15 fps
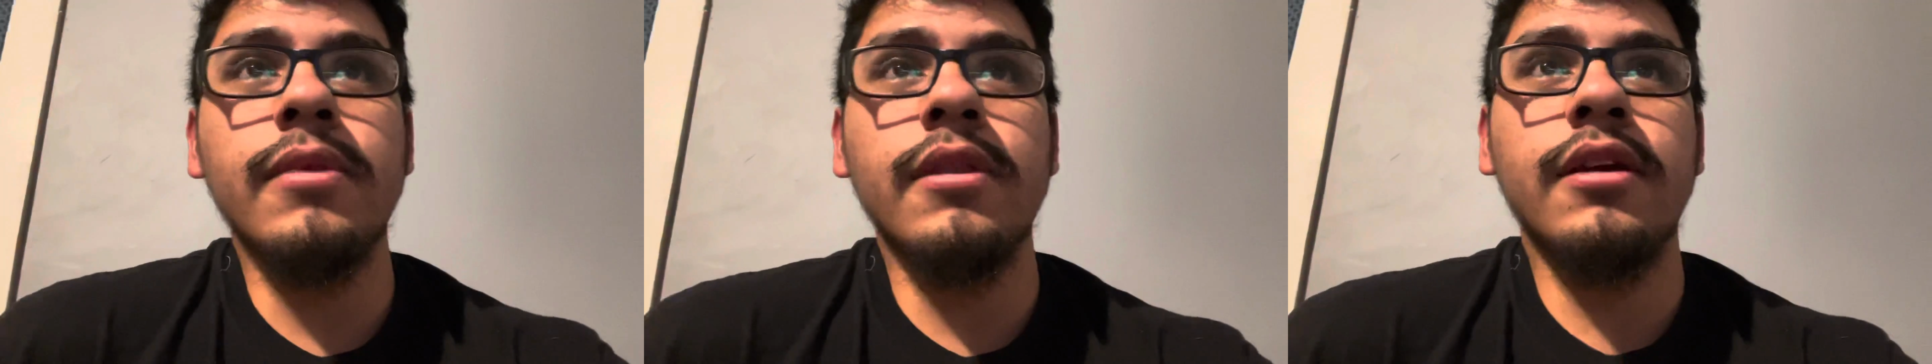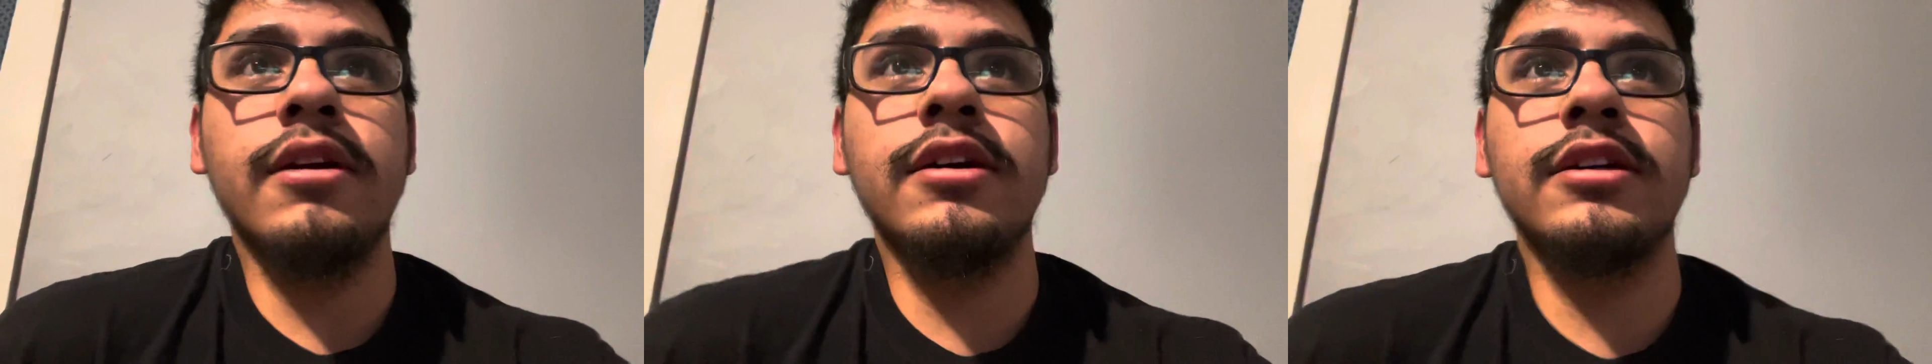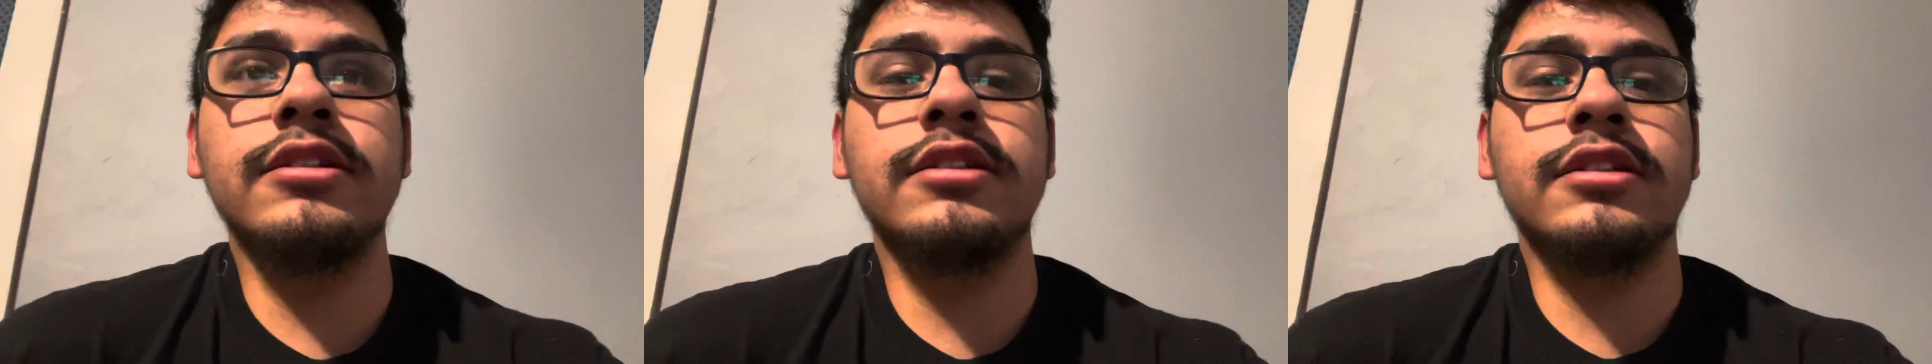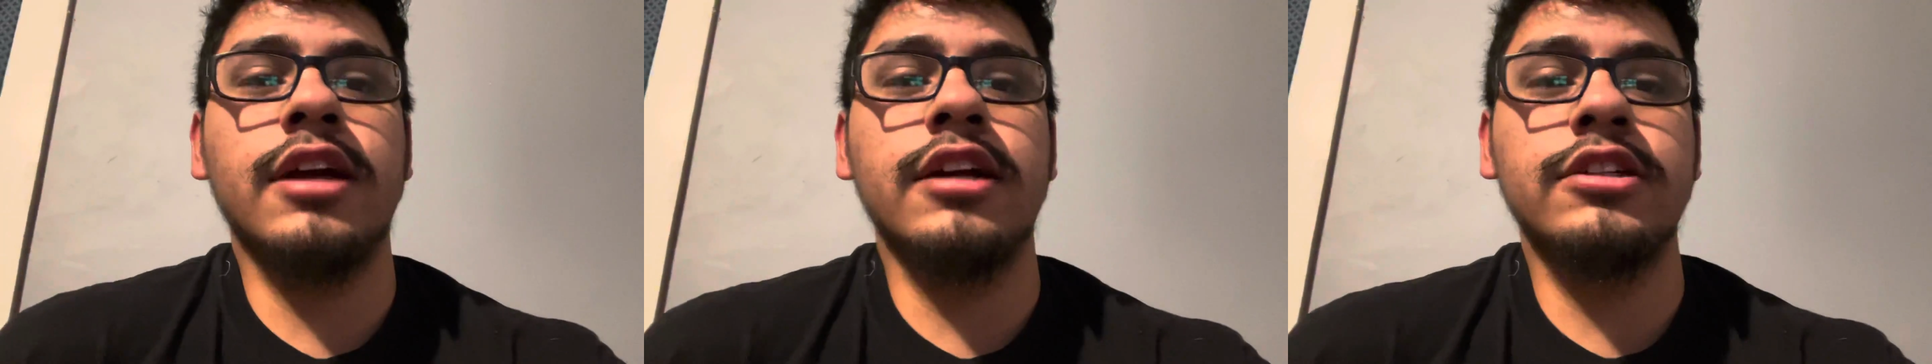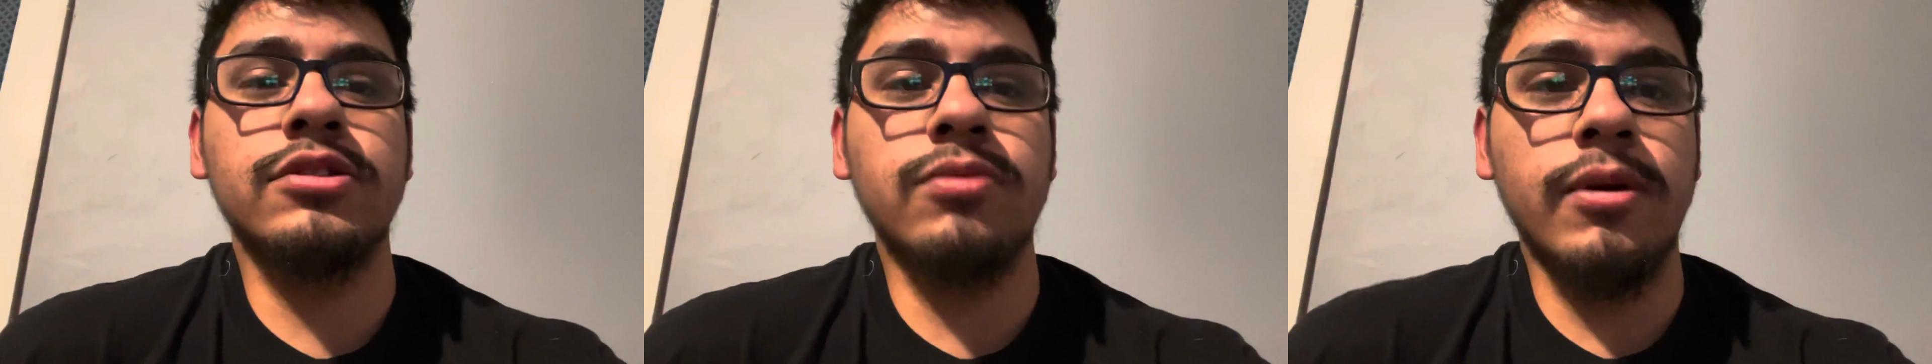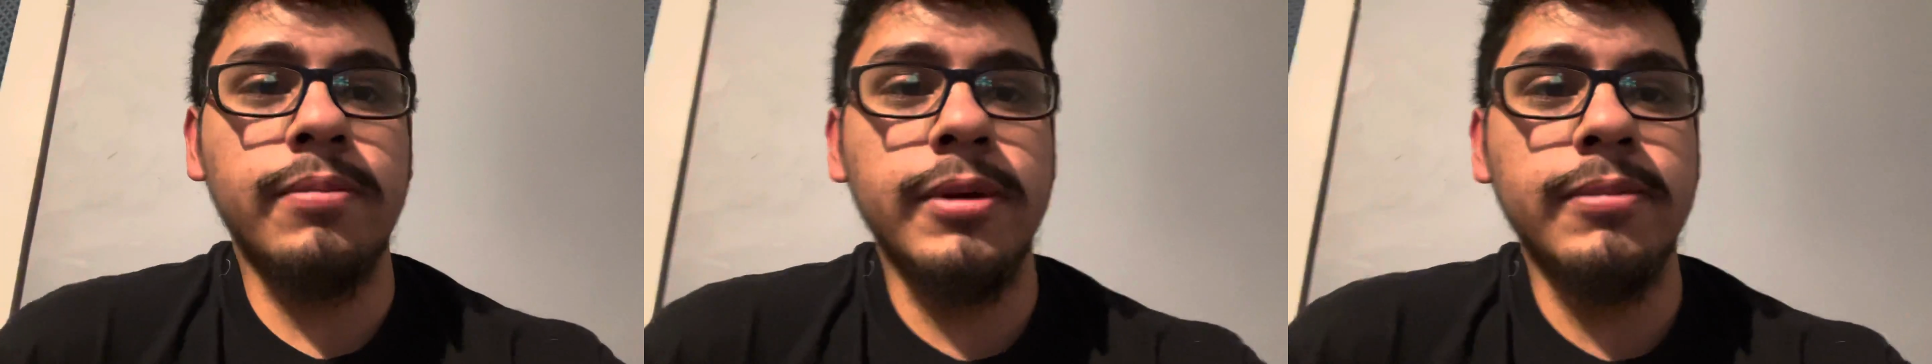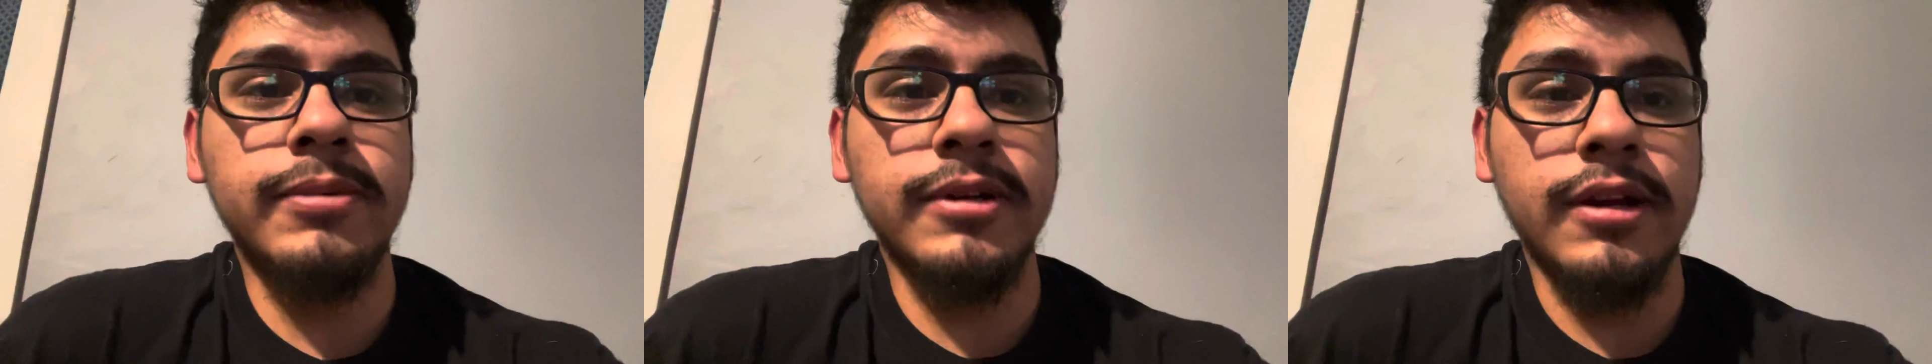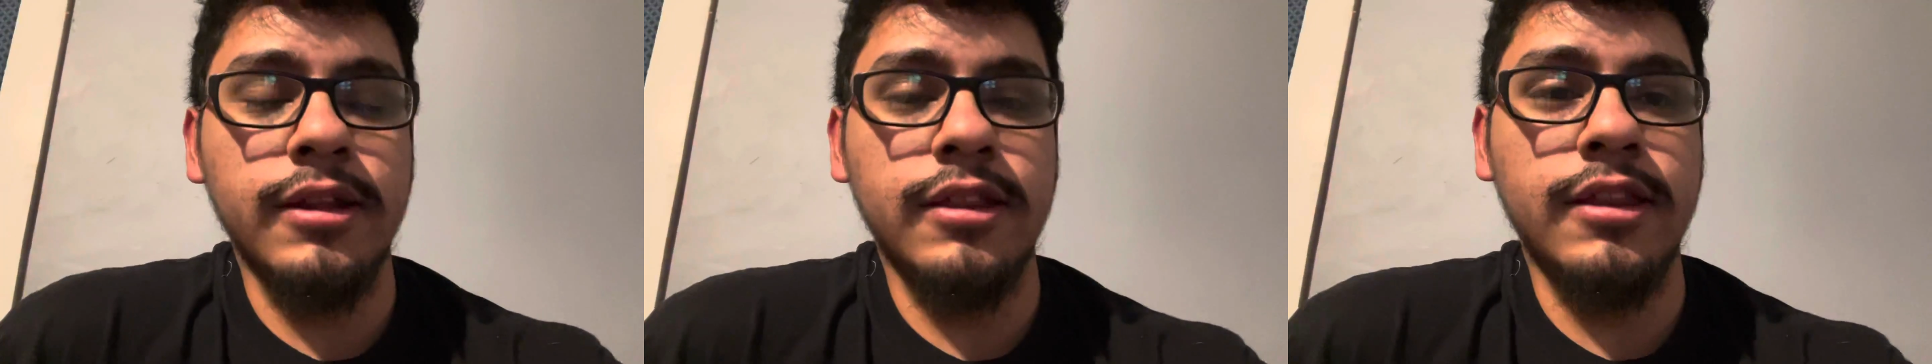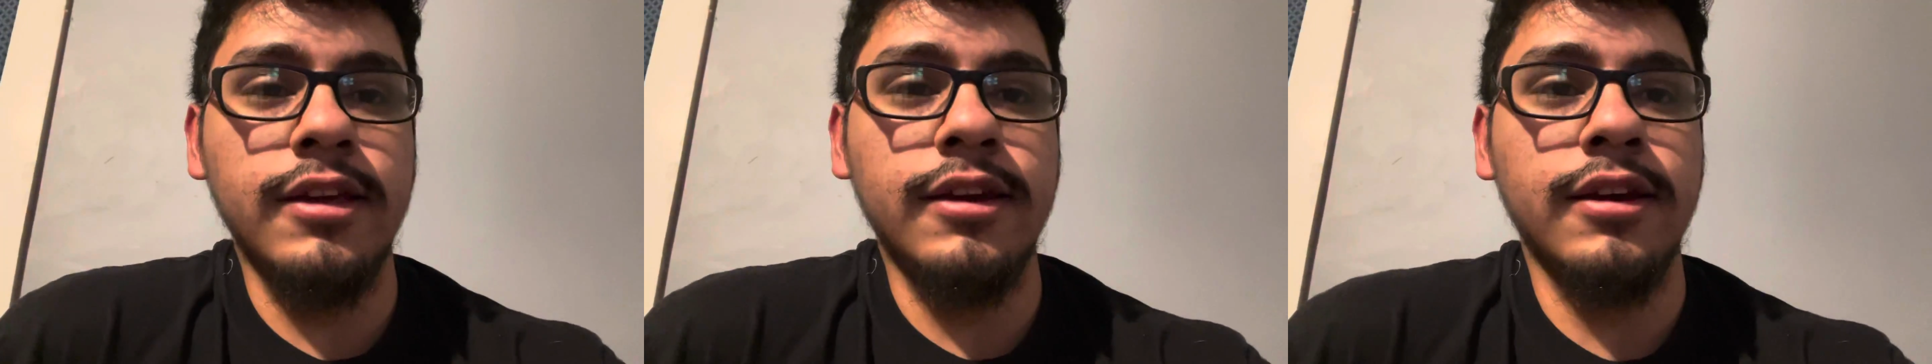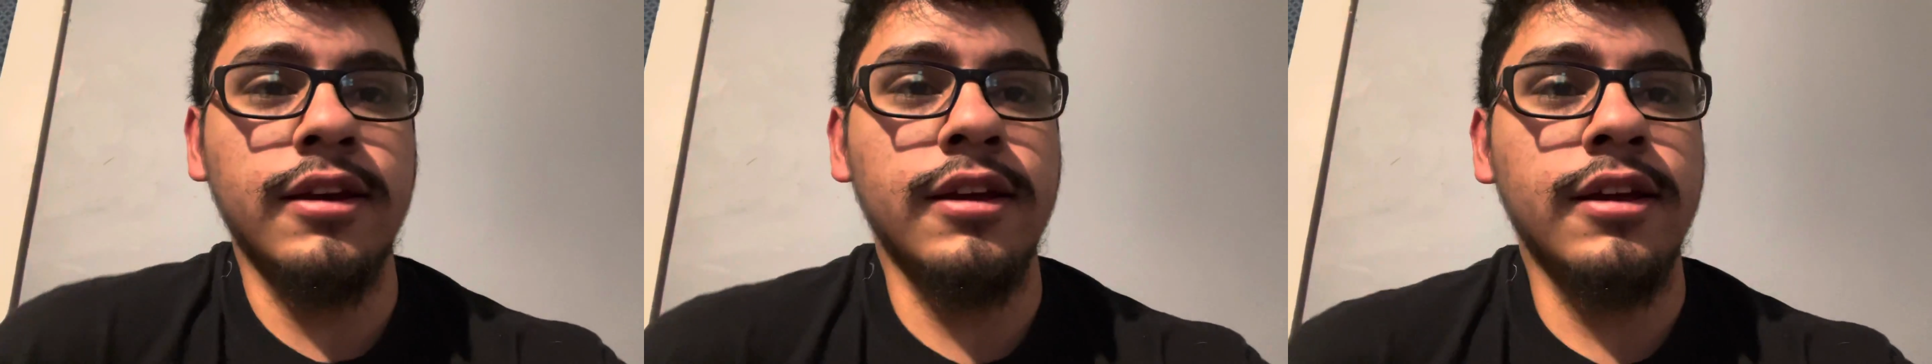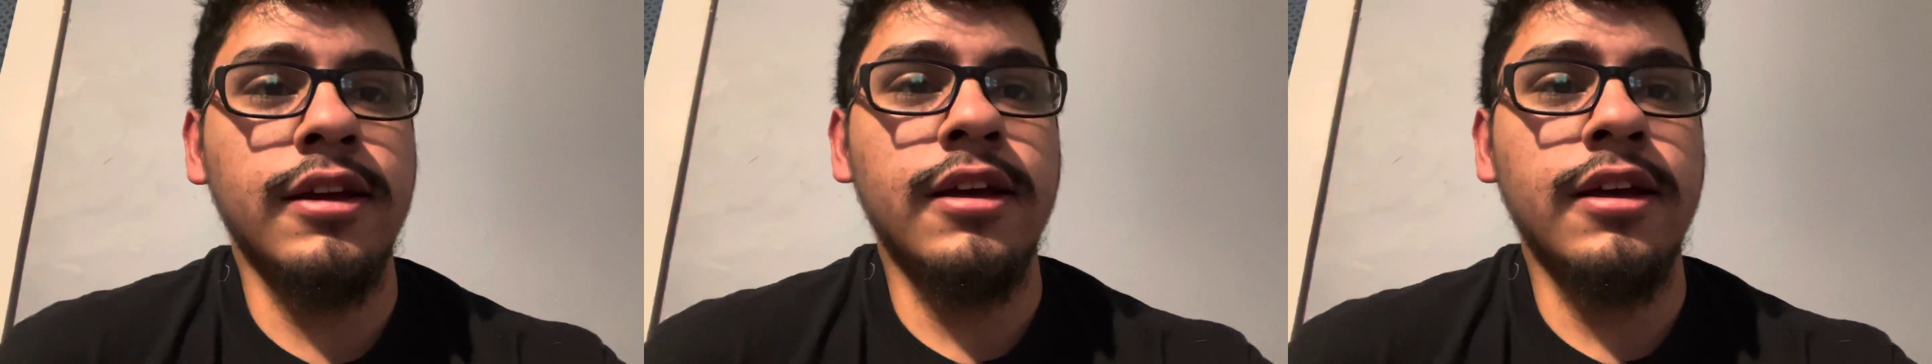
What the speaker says: 'Cause I just want people to think.